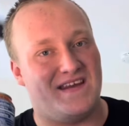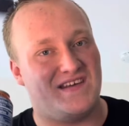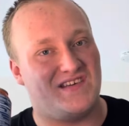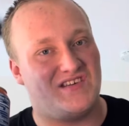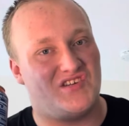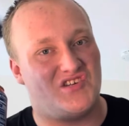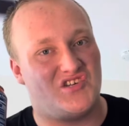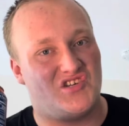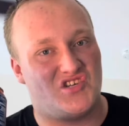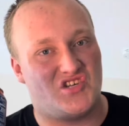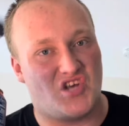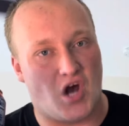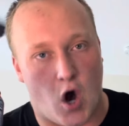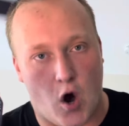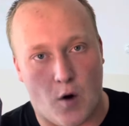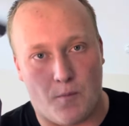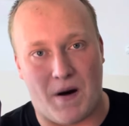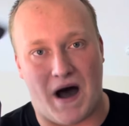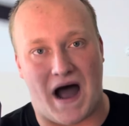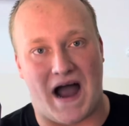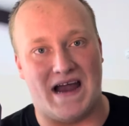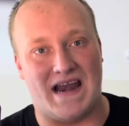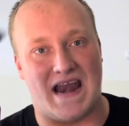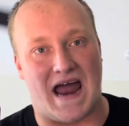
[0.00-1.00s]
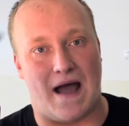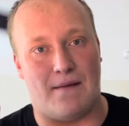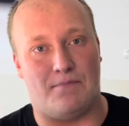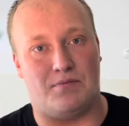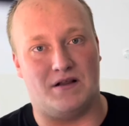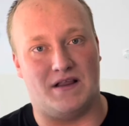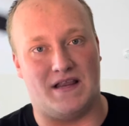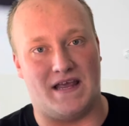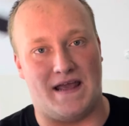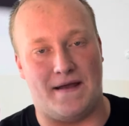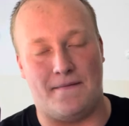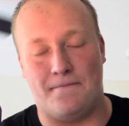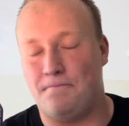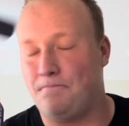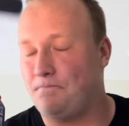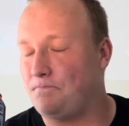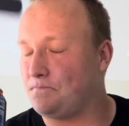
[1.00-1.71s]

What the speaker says: is so pineapple-y.